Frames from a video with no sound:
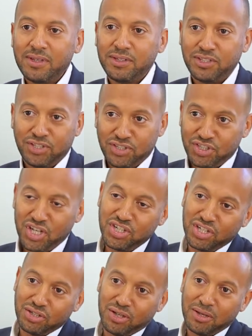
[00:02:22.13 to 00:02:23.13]
This is
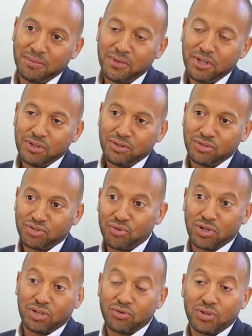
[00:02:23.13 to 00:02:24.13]
changing the this
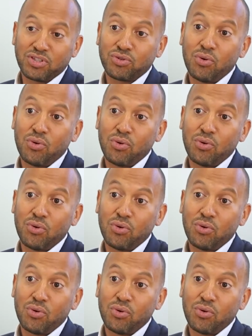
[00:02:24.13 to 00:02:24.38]
crazy